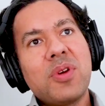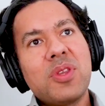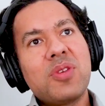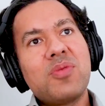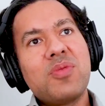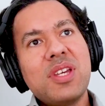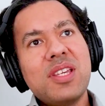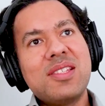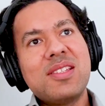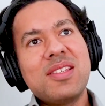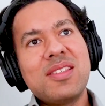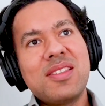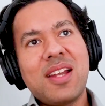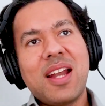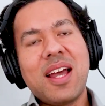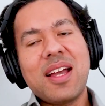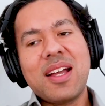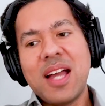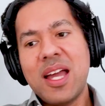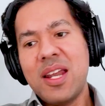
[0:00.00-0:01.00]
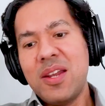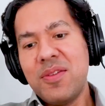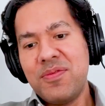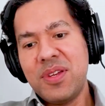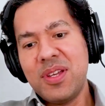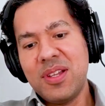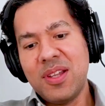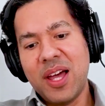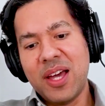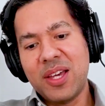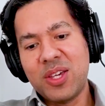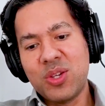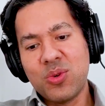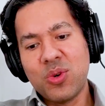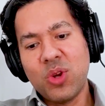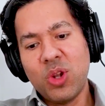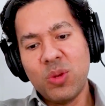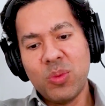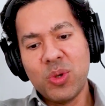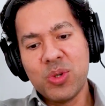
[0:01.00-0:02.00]
the reason that I kind of feel like
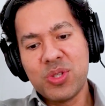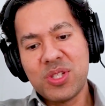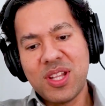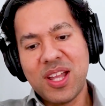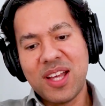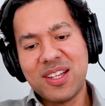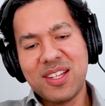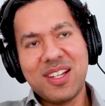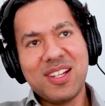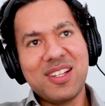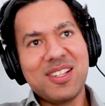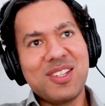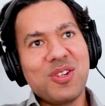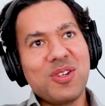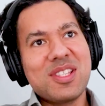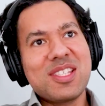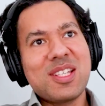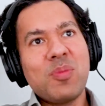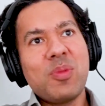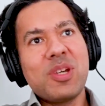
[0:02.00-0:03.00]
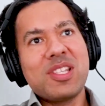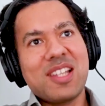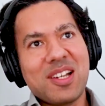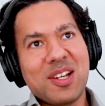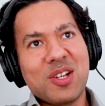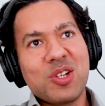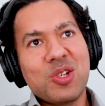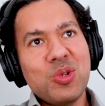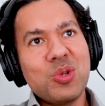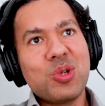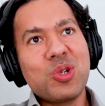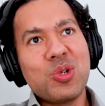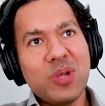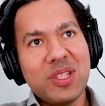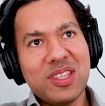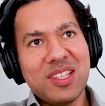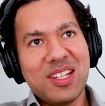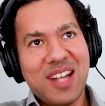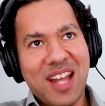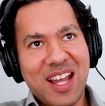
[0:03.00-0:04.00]
you're almost like in some ways like a cuckoo
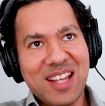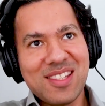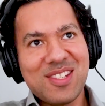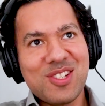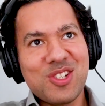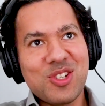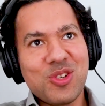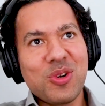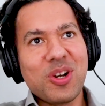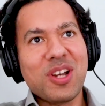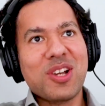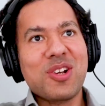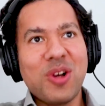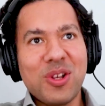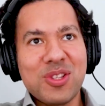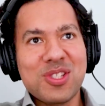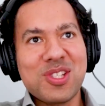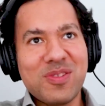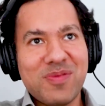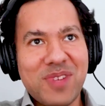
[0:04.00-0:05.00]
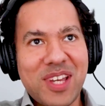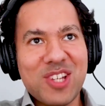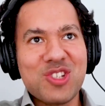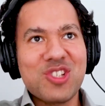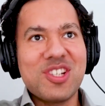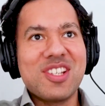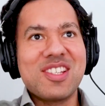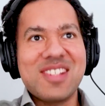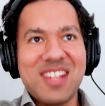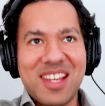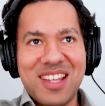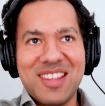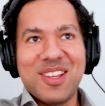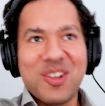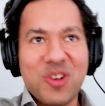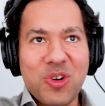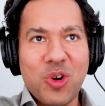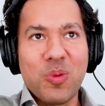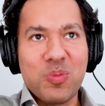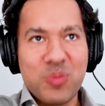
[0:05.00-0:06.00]
in the nest. You're a conservationist in
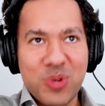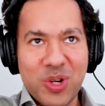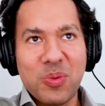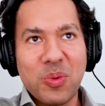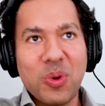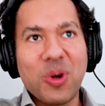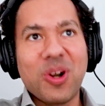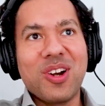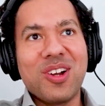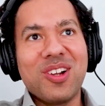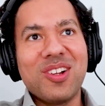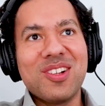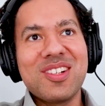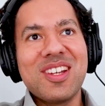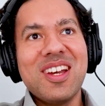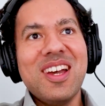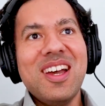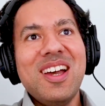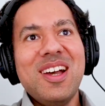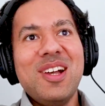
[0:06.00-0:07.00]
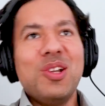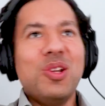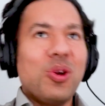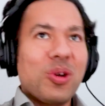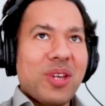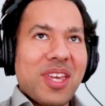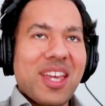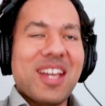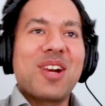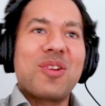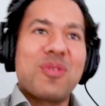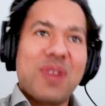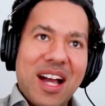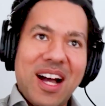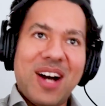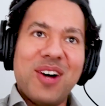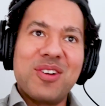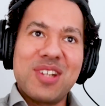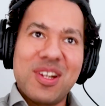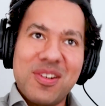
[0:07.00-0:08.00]
the corporate world, looking
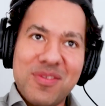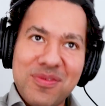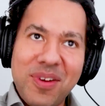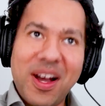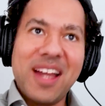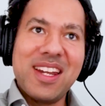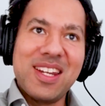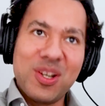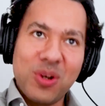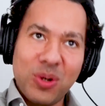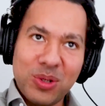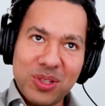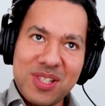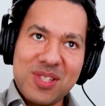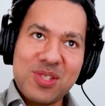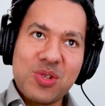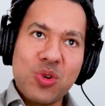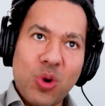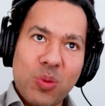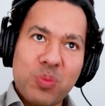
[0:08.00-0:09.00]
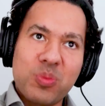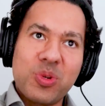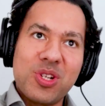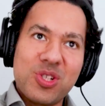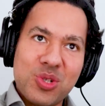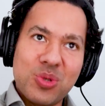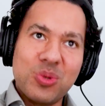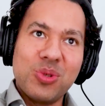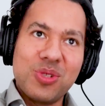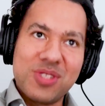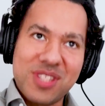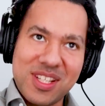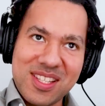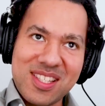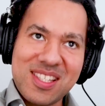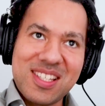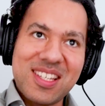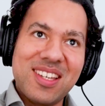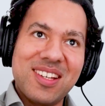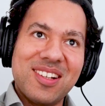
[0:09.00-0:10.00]
around and finding all these corporate tools
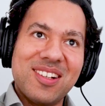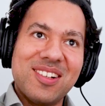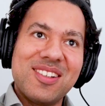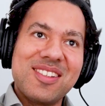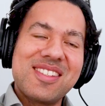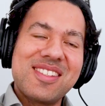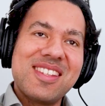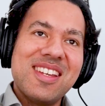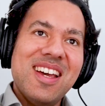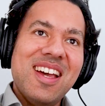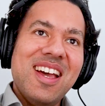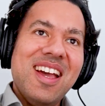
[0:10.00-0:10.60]
and skills.